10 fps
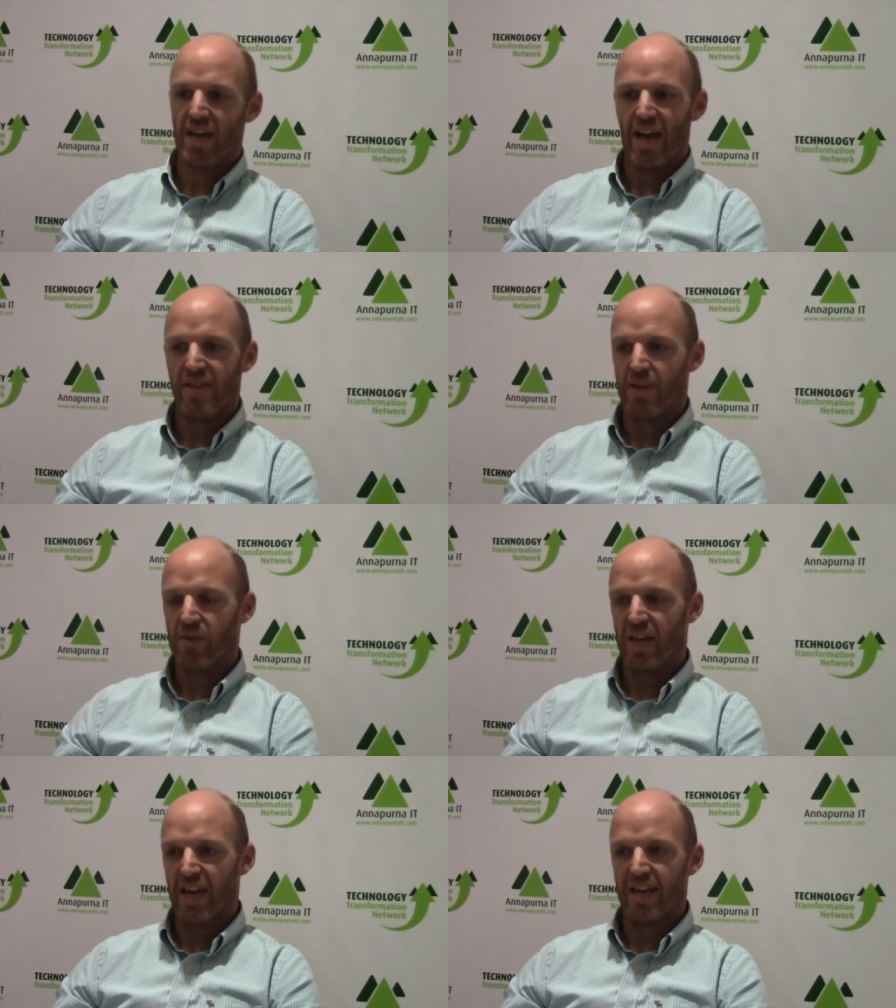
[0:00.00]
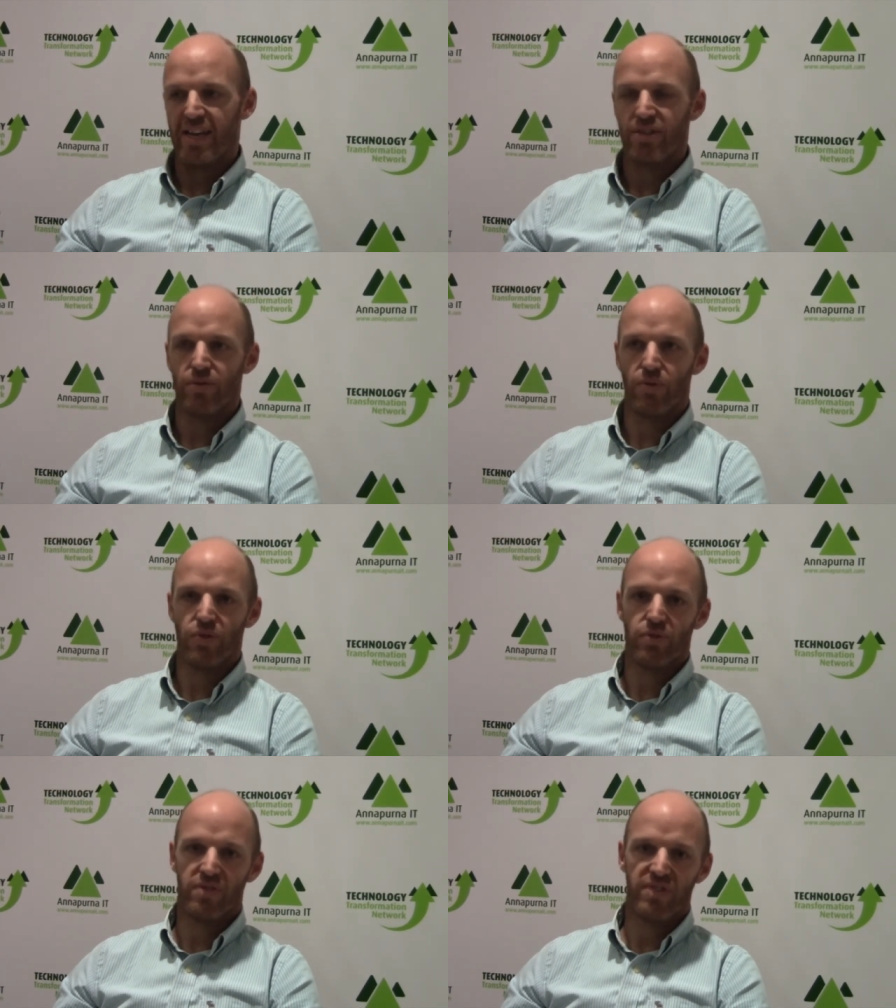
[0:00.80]
and they were getting into all
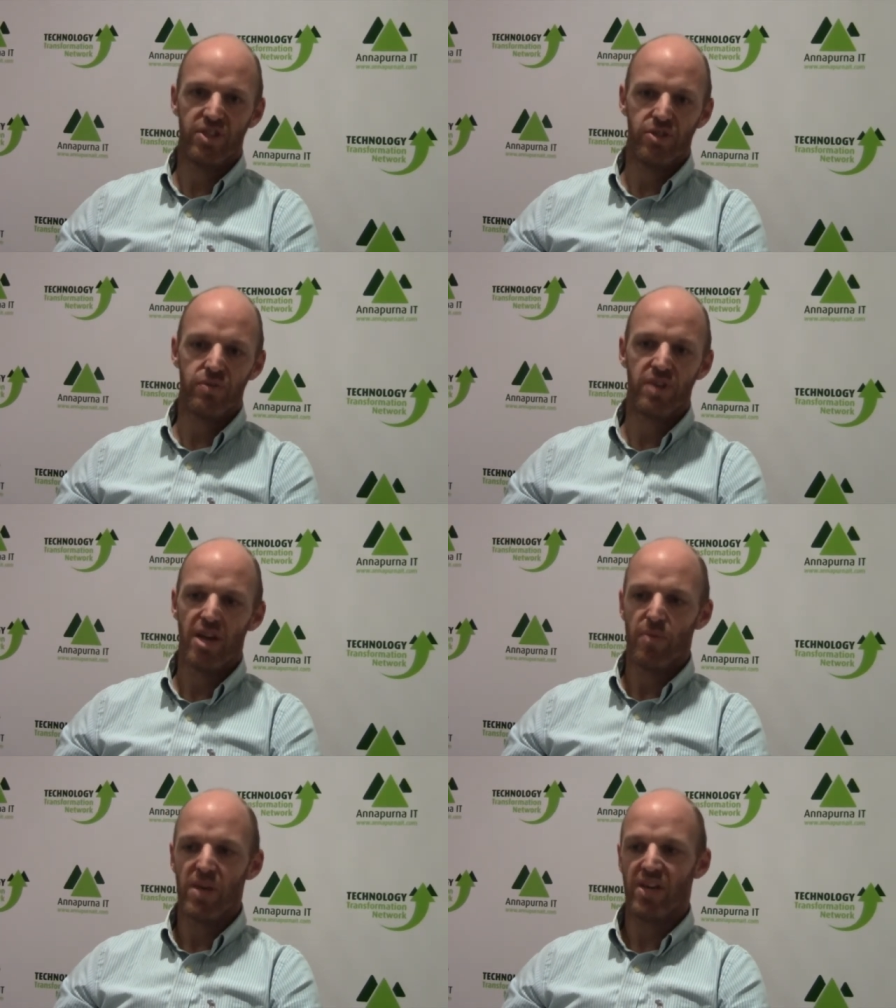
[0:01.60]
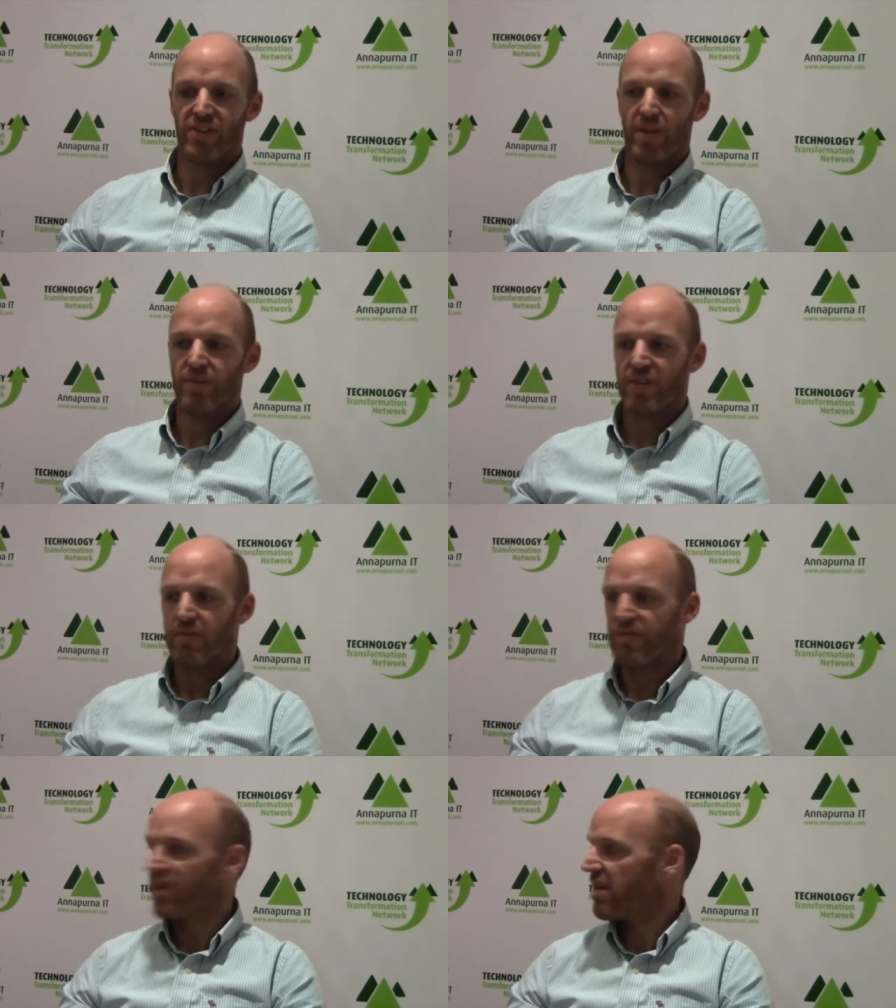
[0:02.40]
sorts of issues because it was
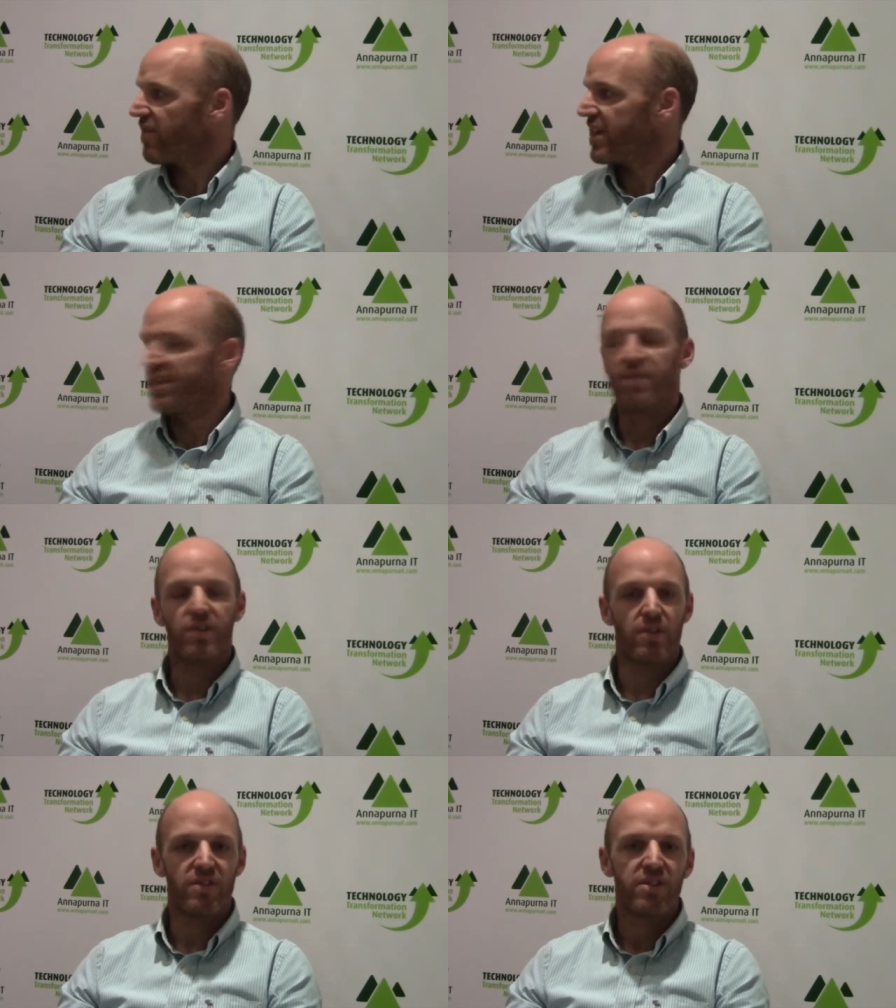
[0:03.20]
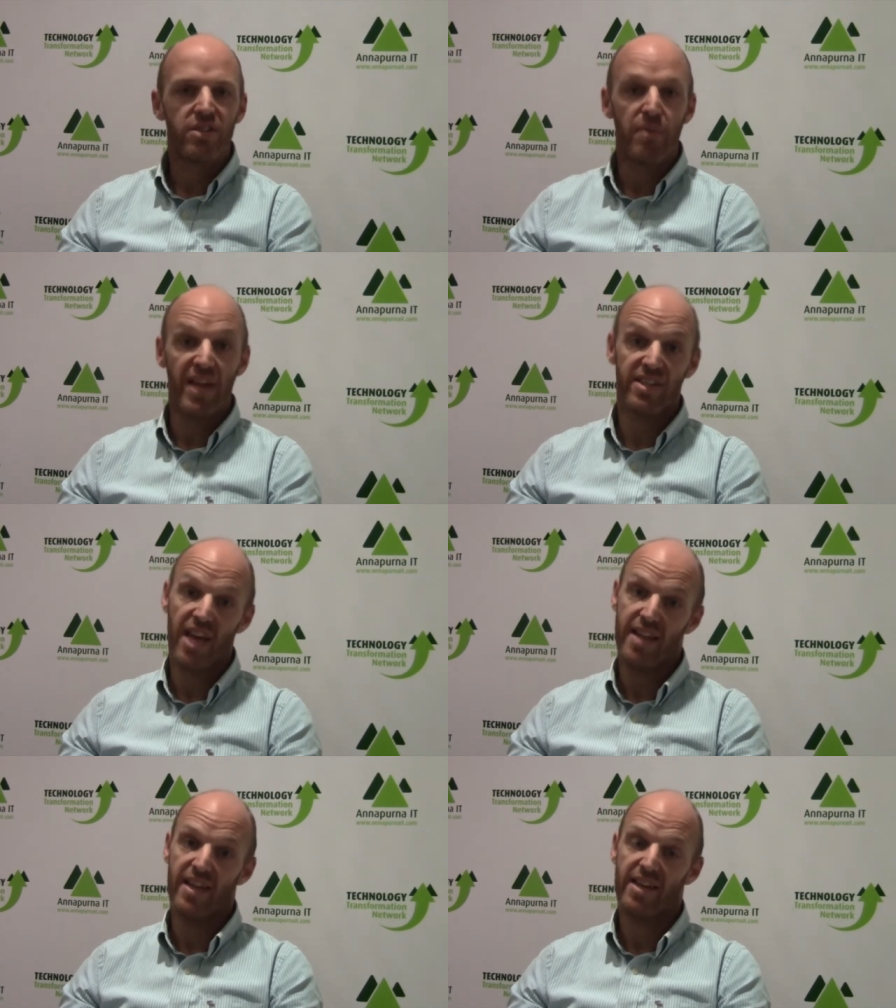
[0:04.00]
very, very difficult to
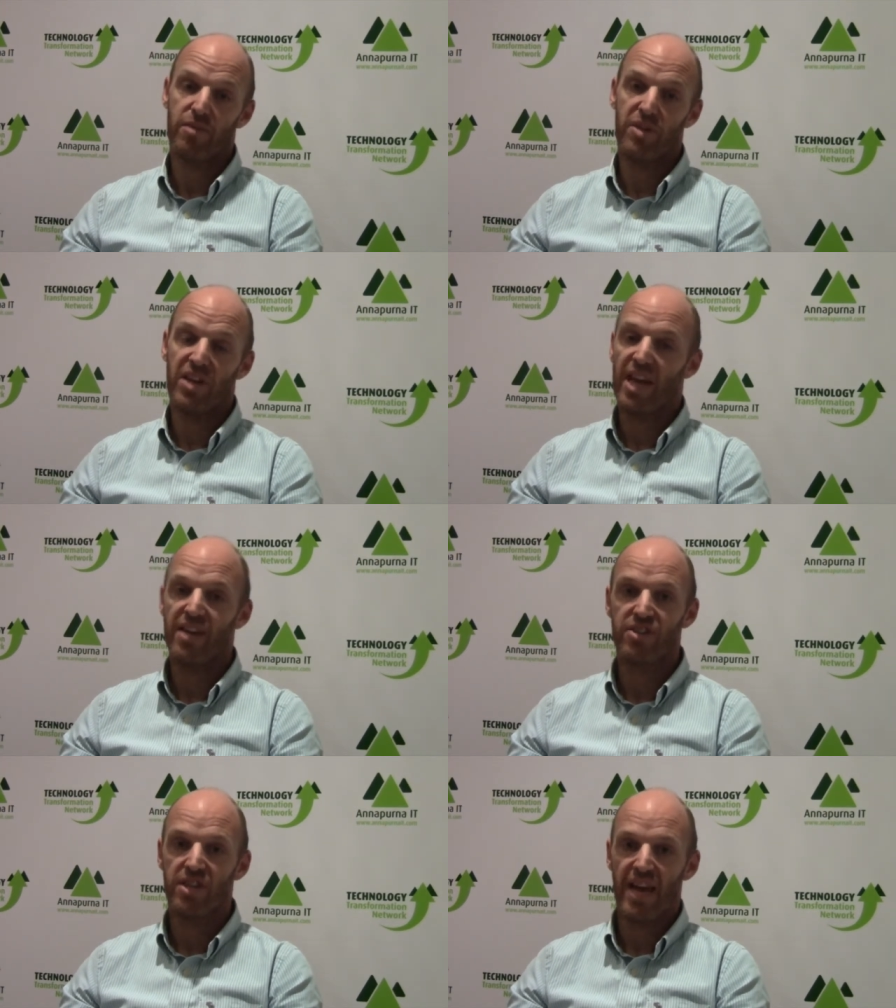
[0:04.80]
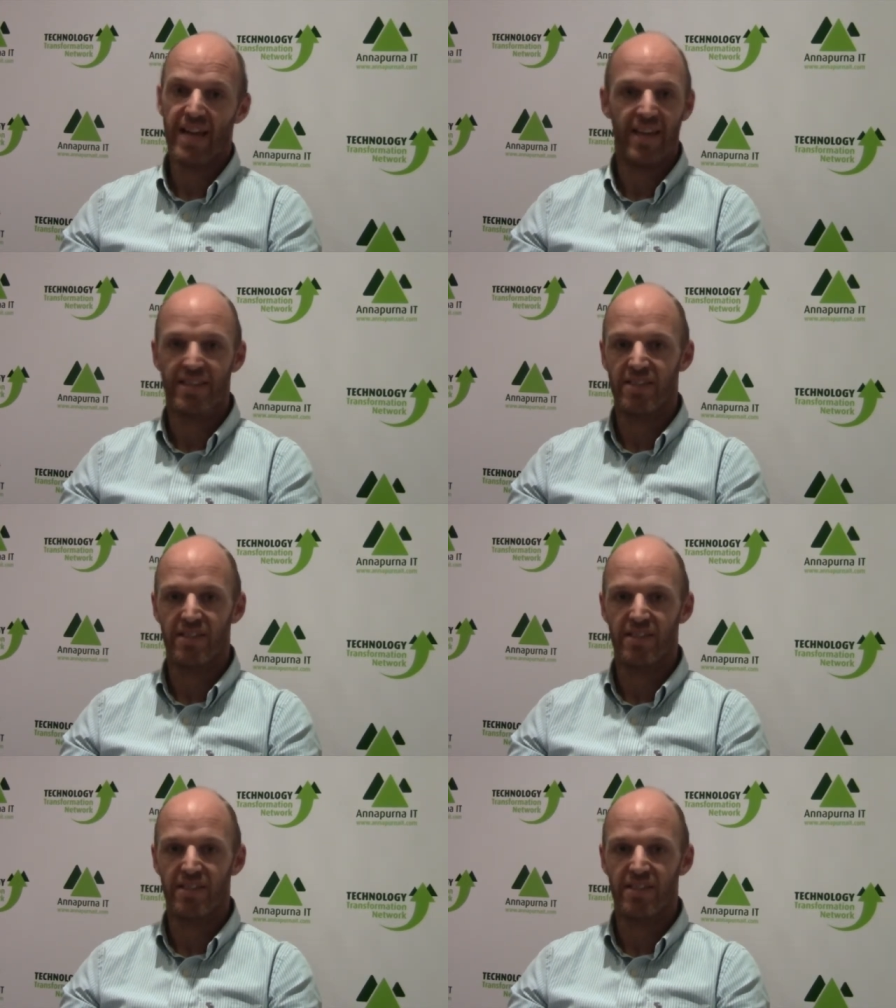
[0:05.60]
maintain that communication at that